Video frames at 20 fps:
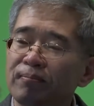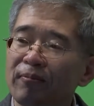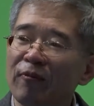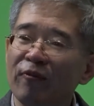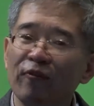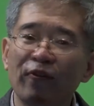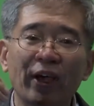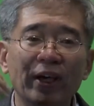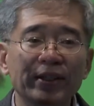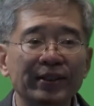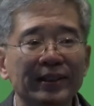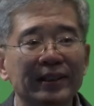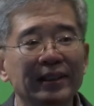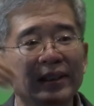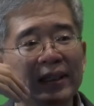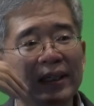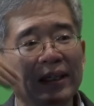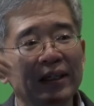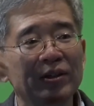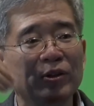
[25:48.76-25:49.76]

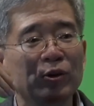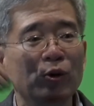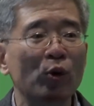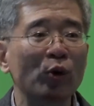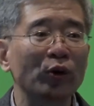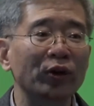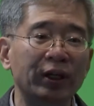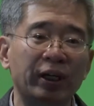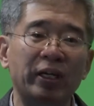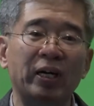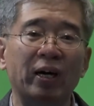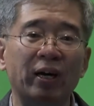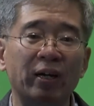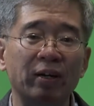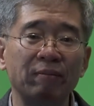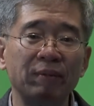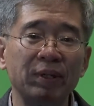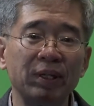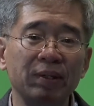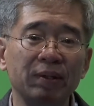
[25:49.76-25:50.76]
fastly growing
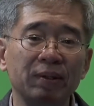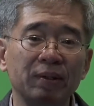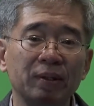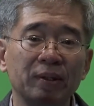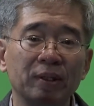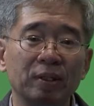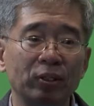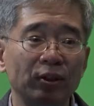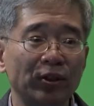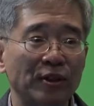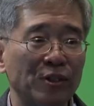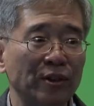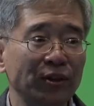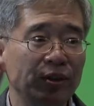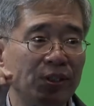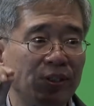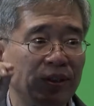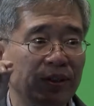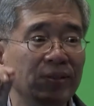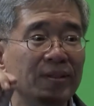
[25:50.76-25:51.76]
economy, you
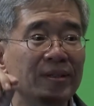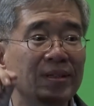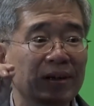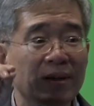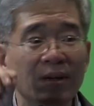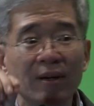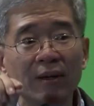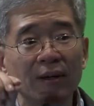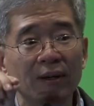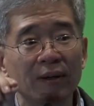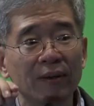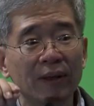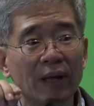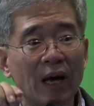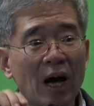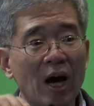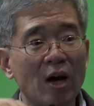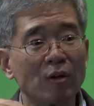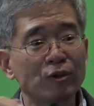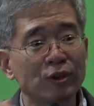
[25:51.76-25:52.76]
should learn
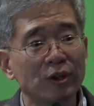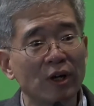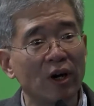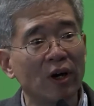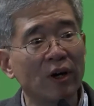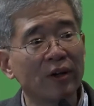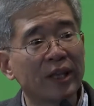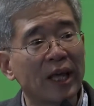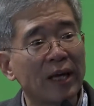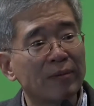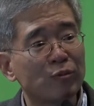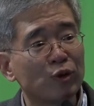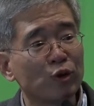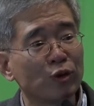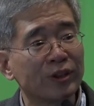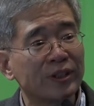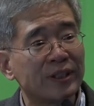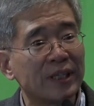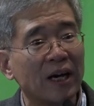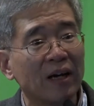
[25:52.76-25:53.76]
how to adapt
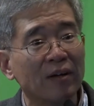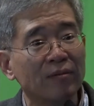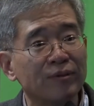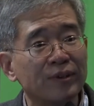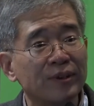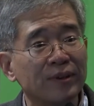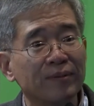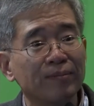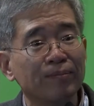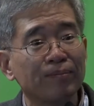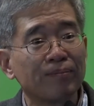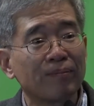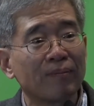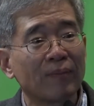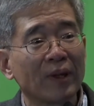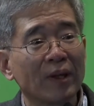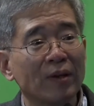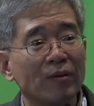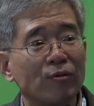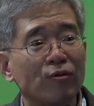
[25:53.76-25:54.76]
yourself
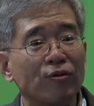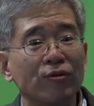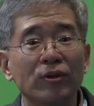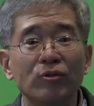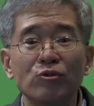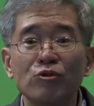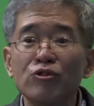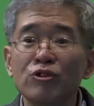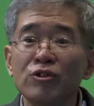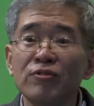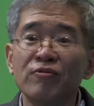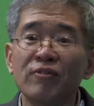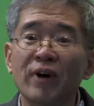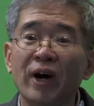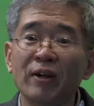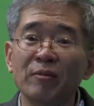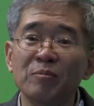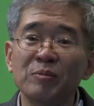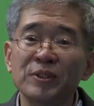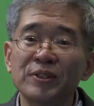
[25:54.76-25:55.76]
to the new
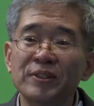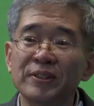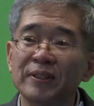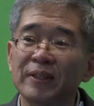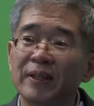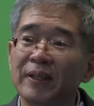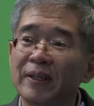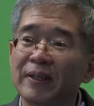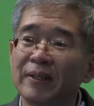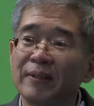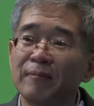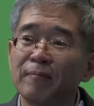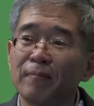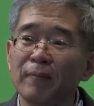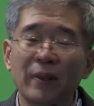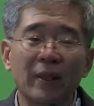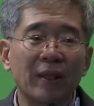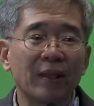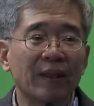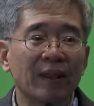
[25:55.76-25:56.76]
environments,
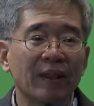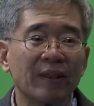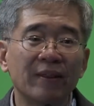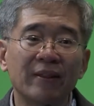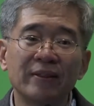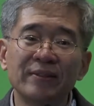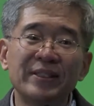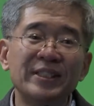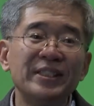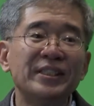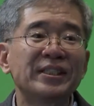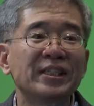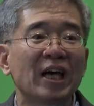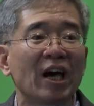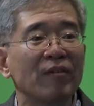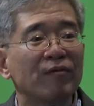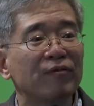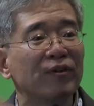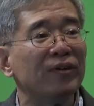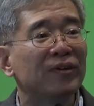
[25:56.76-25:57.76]
and then
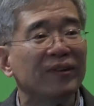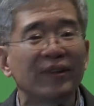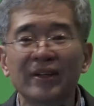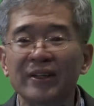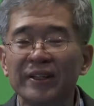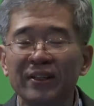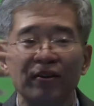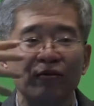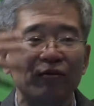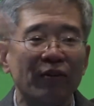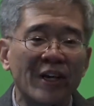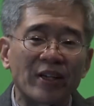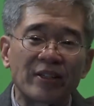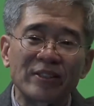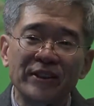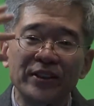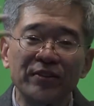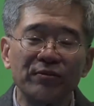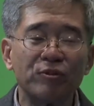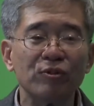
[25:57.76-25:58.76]
decipher the
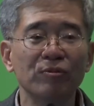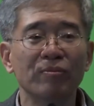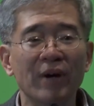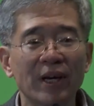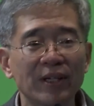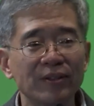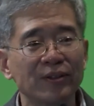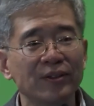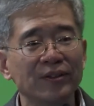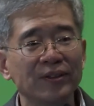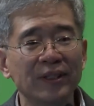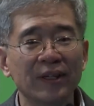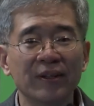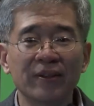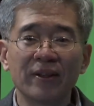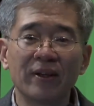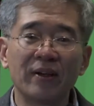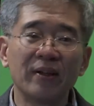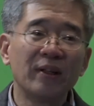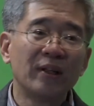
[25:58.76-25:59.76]
various informations,
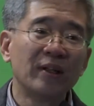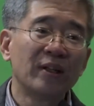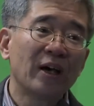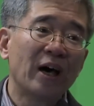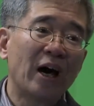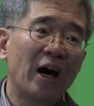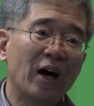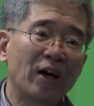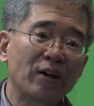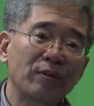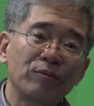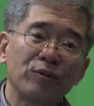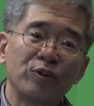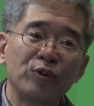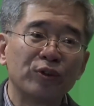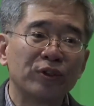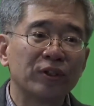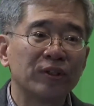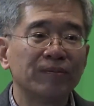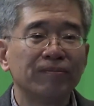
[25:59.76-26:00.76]
and out of
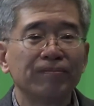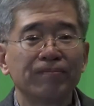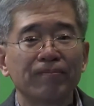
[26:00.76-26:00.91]
your